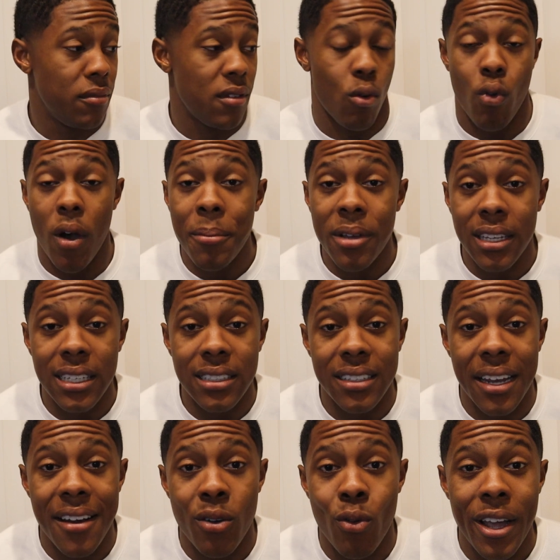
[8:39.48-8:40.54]
The woman gets
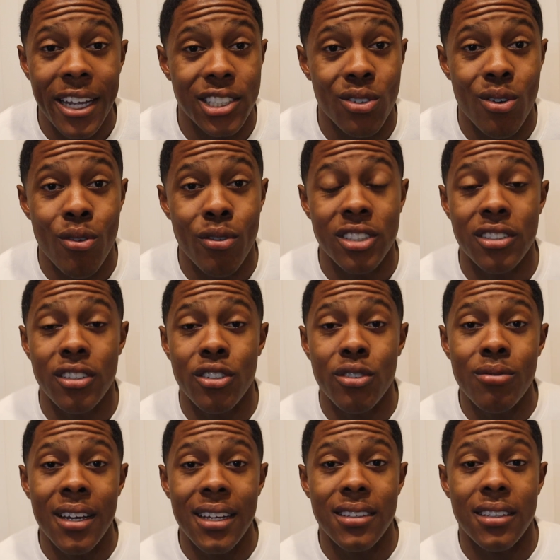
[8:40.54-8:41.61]
scared away. She don't want you to
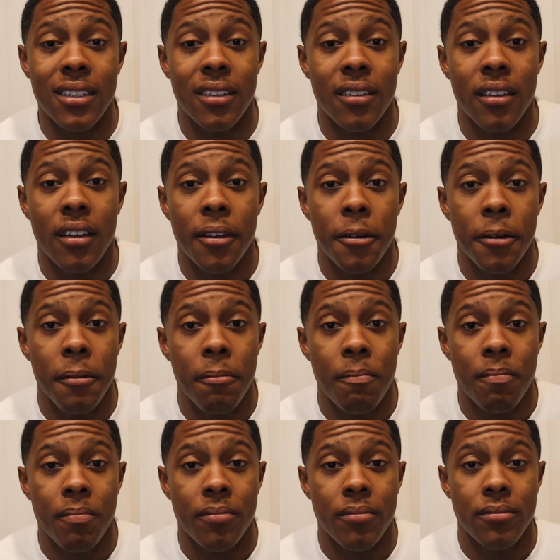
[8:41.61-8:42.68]
do nothing.
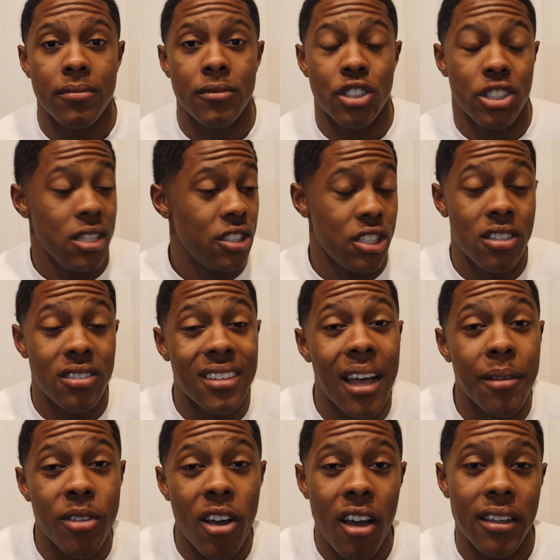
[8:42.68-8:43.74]
She she'll
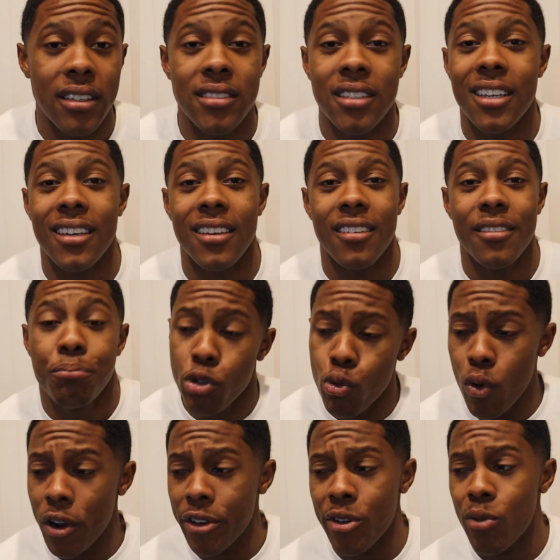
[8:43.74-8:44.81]
stop talking to you.
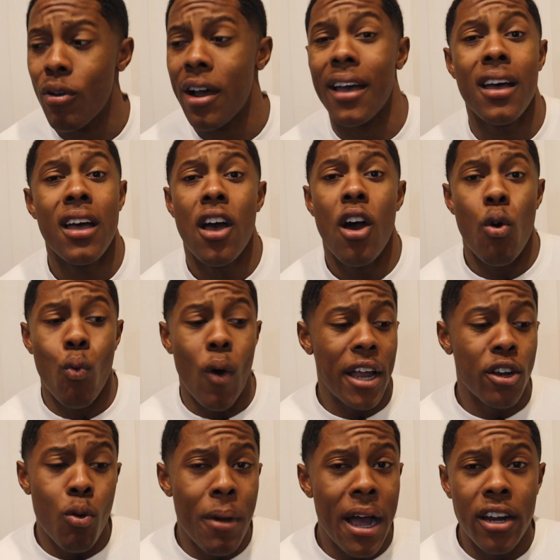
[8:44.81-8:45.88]
You wondering why?
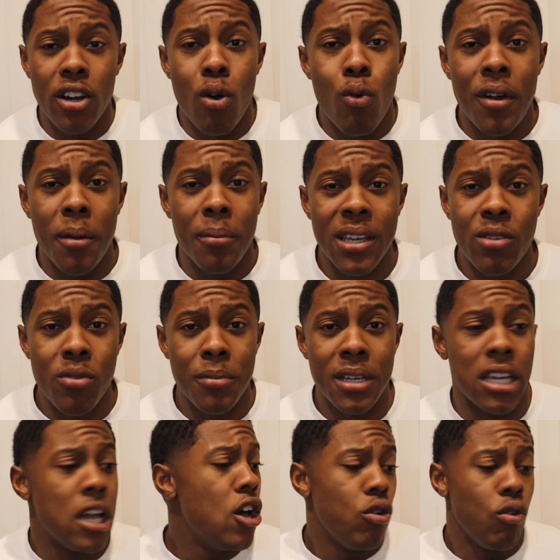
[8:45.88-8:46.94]
Why nobody don't want to be with
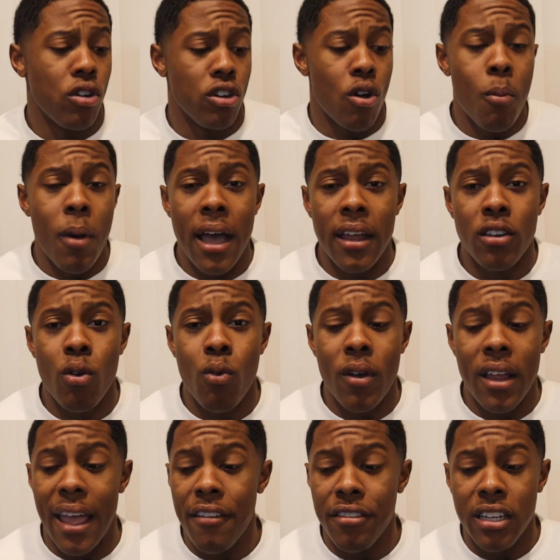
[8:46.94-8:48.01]
me? Well, nobody don't
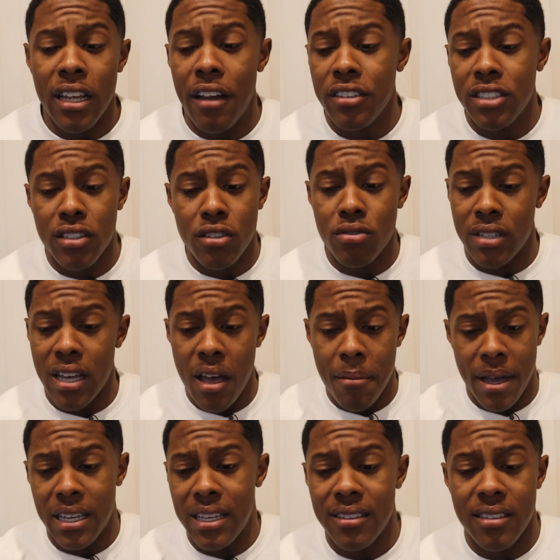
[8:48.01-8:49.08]
want every every single
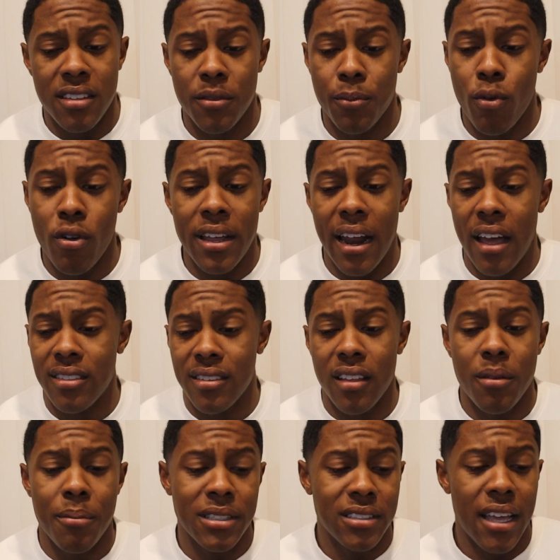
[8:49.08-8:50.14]
time I get to this point, I
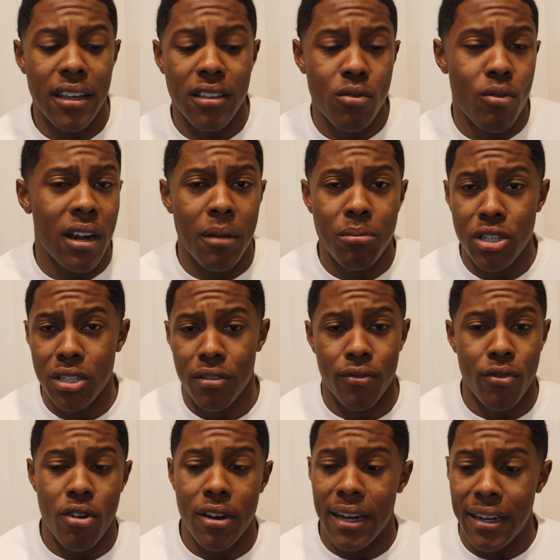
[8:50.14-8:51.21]
tell them exactly what I'm looking
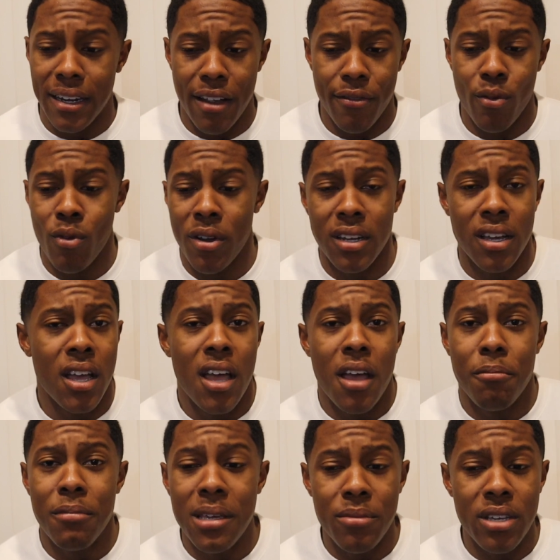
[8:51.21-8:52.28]
for, and they never want to
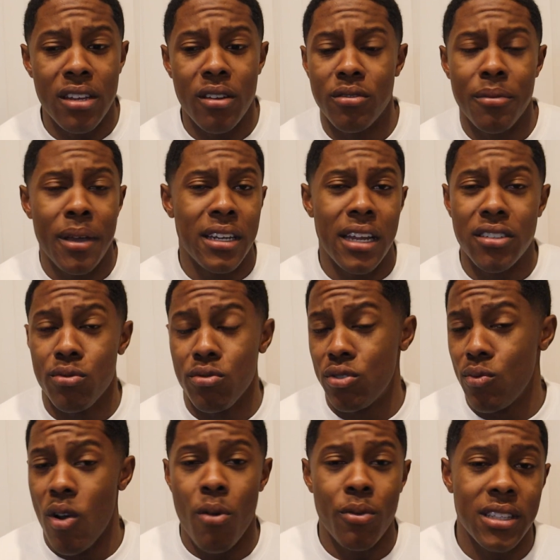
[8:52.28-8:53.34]
meet me. Man, that's
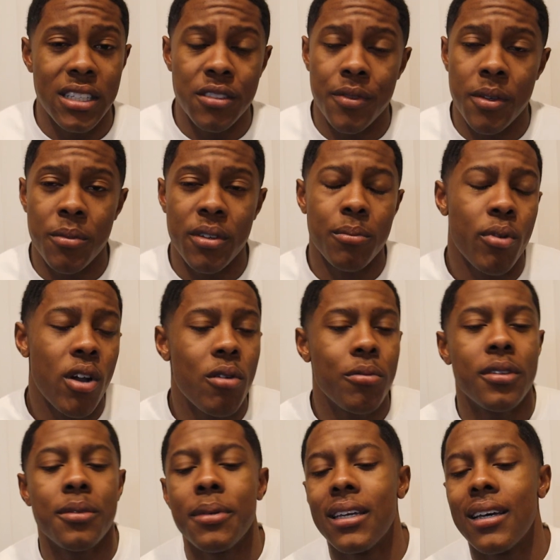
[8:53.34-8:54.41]
what's wrong with these female
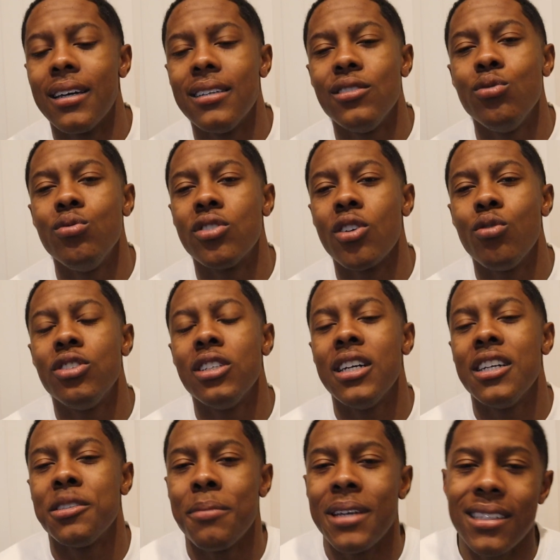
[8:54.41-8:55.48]
bro. It's because you so
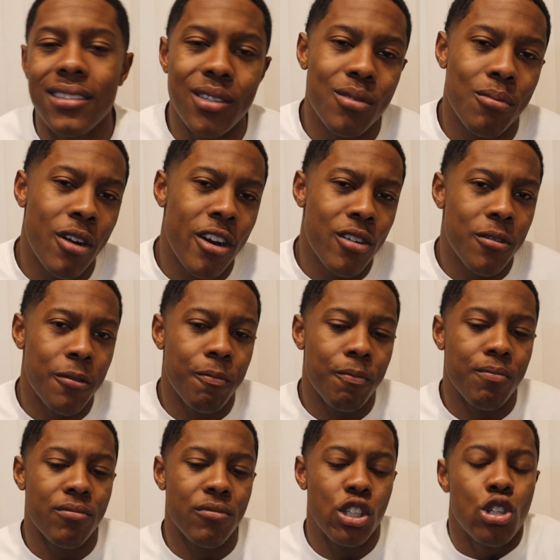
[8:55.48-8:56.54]
judgmental, bro.
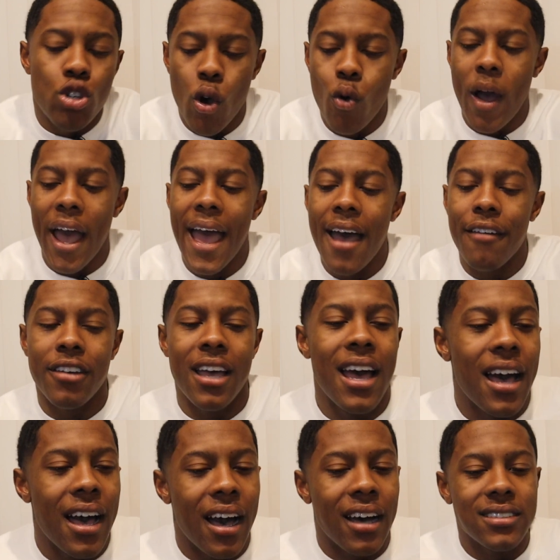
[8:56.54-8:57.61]
You don't have
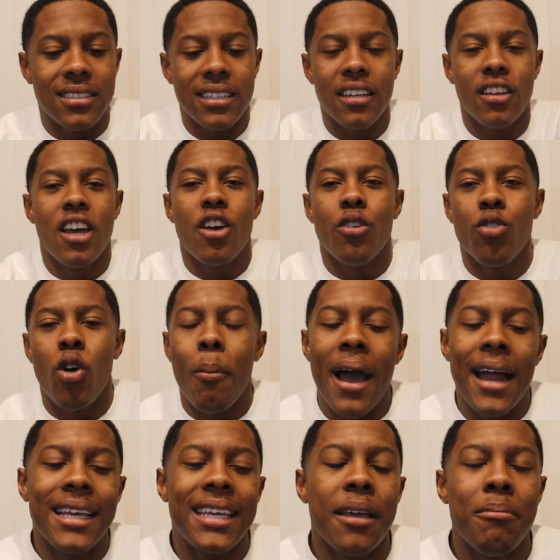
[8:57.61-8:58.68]
a set.
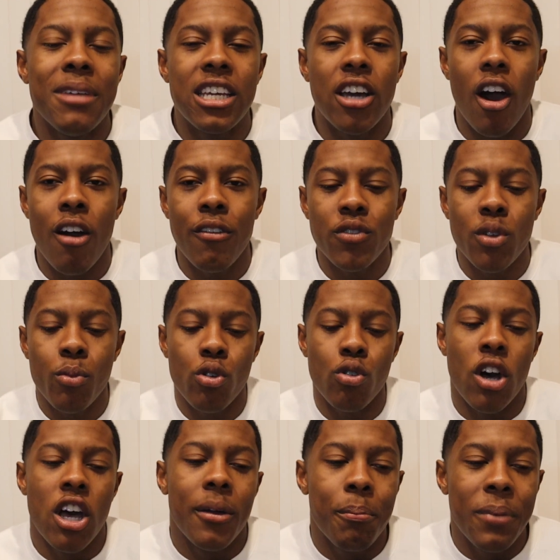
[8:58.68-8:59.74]
Nobody can be
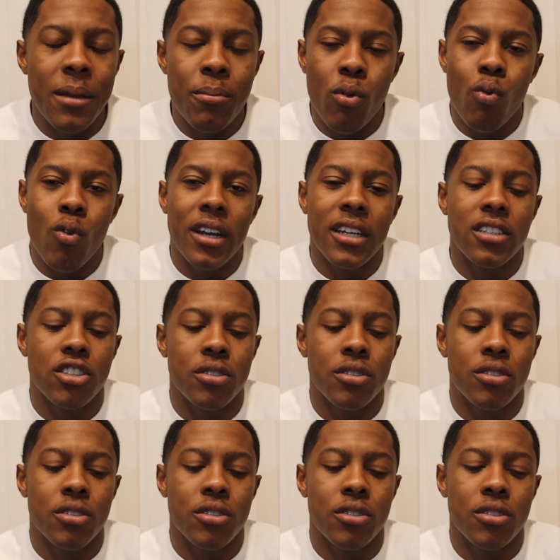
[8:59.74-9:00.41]
comfortable. People want